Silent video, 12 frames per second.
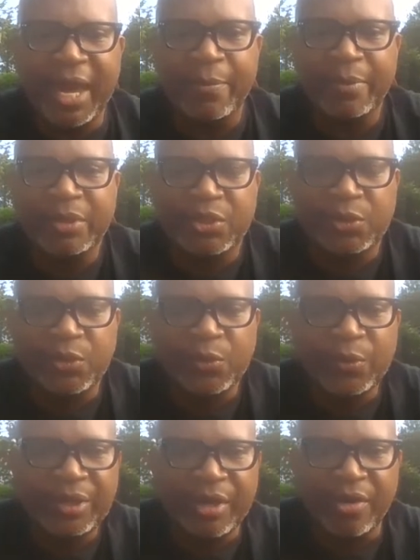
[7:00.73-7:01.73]
a
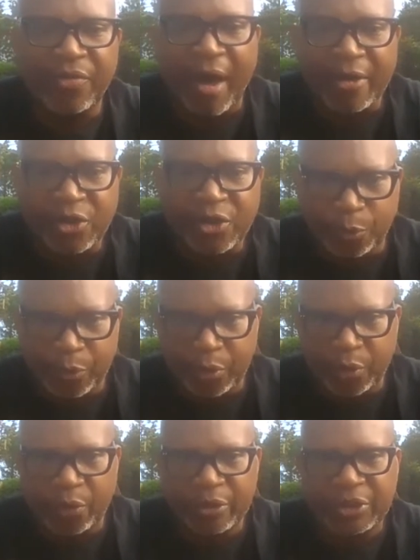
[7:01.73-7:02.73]
student of
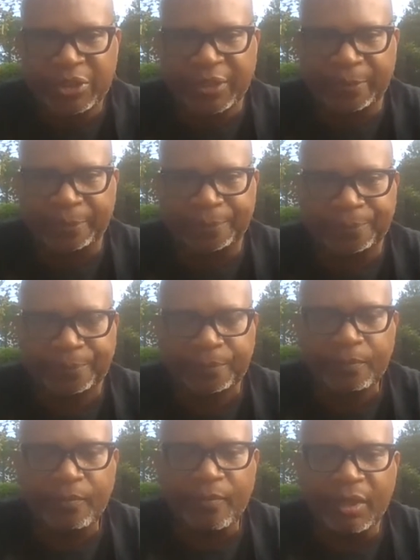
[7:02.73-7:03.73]
entrepreneurship.
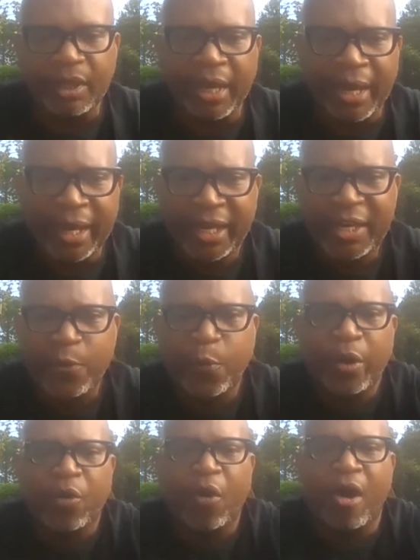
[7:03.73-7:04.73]
He
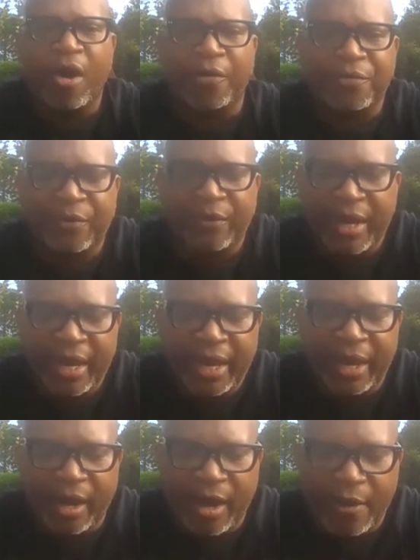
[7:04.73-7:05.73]
went off
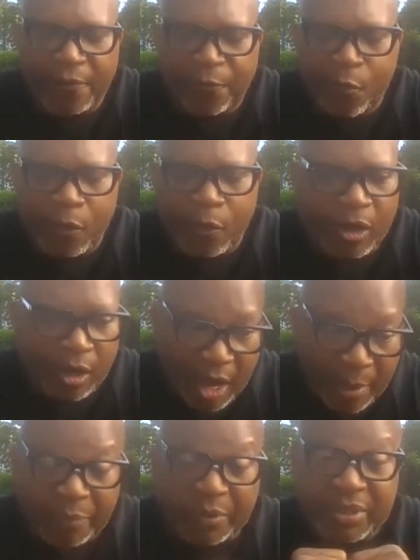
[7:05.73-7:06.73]
for a
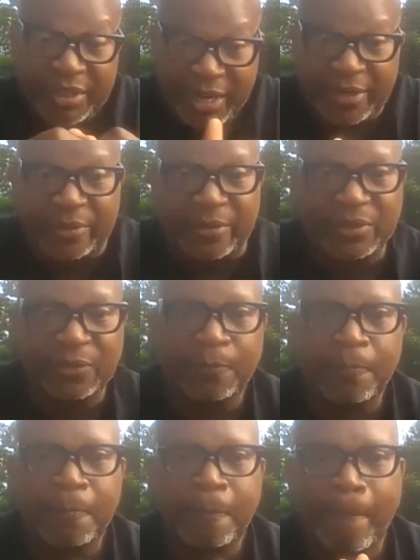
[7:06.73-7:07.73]
couple of years
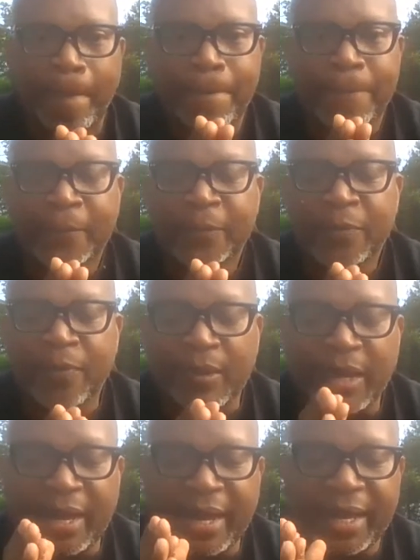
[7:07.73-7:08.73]

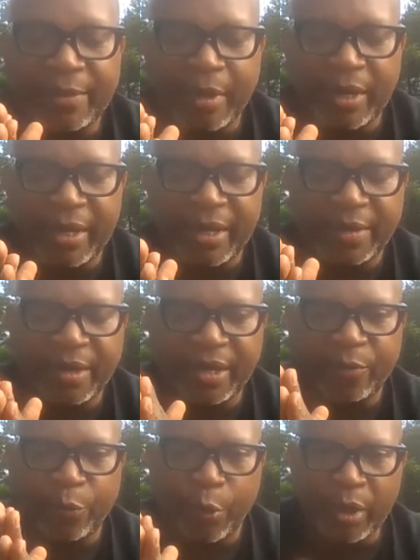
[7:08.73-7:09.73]
and
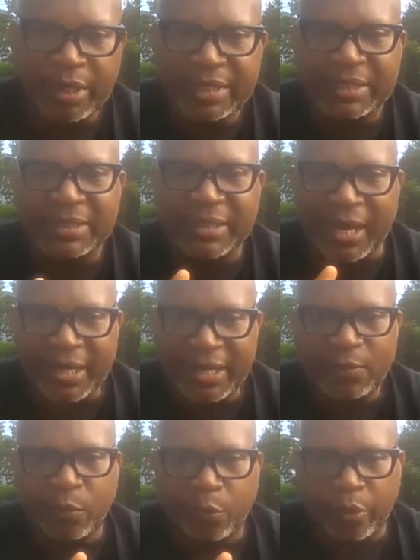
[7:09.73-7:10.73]
really
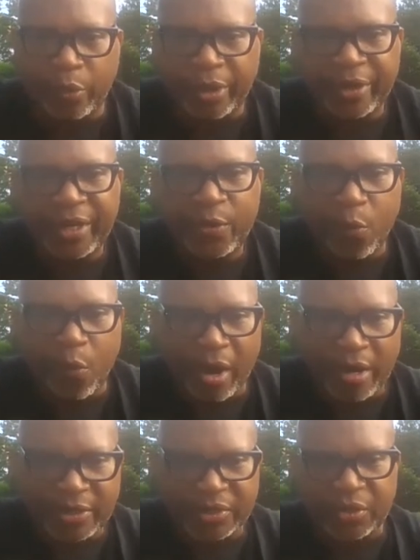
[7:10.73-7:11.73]
studied where he
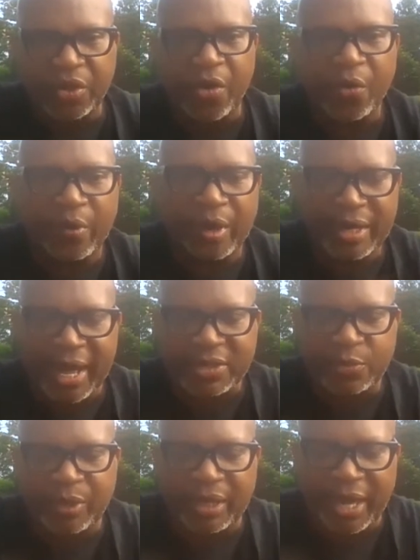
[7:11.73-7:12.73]
wanted to go, and
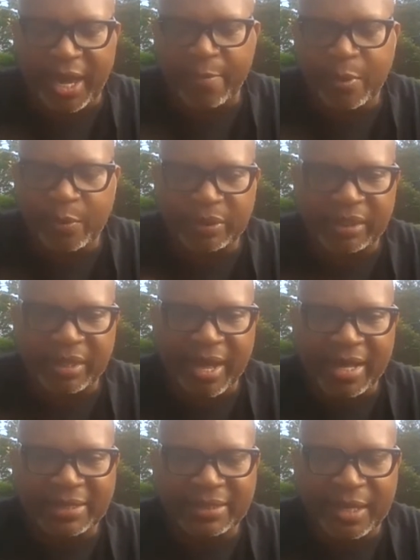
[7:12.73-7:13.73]
that's where they came up with the
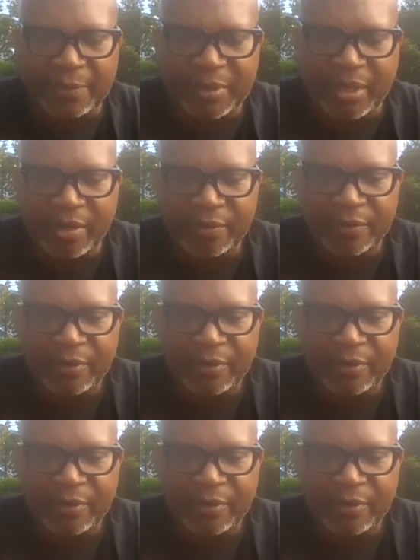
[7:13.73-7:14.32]
concept of